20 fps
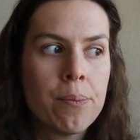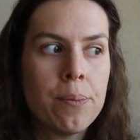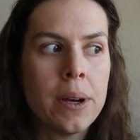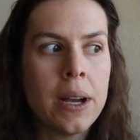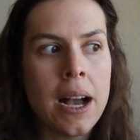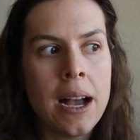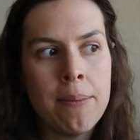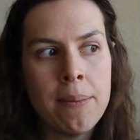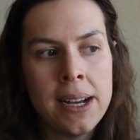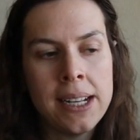
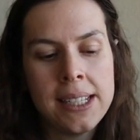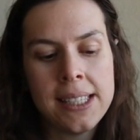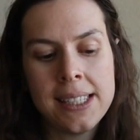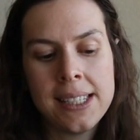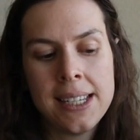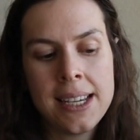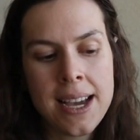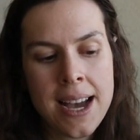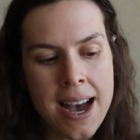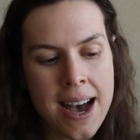but I might
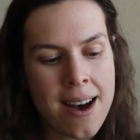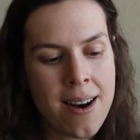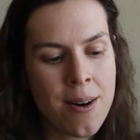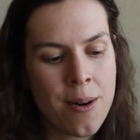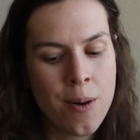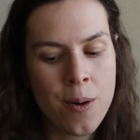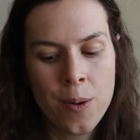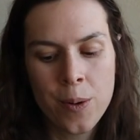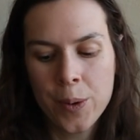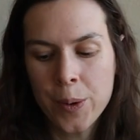see
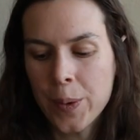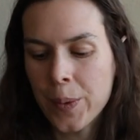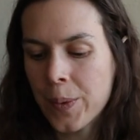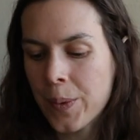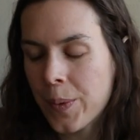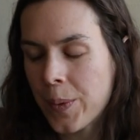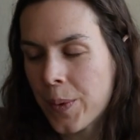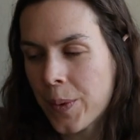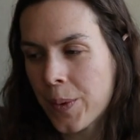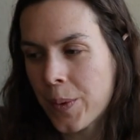how
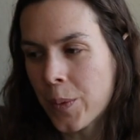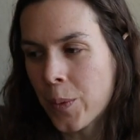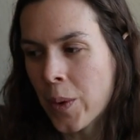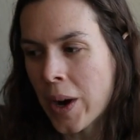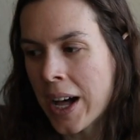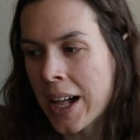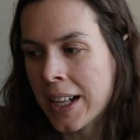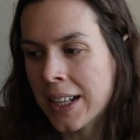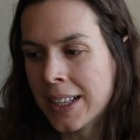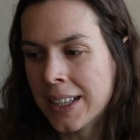
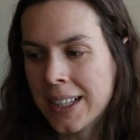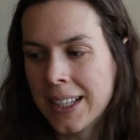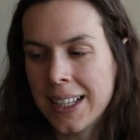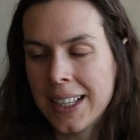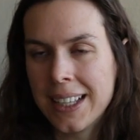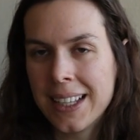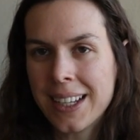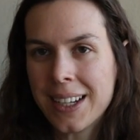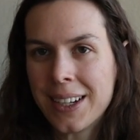well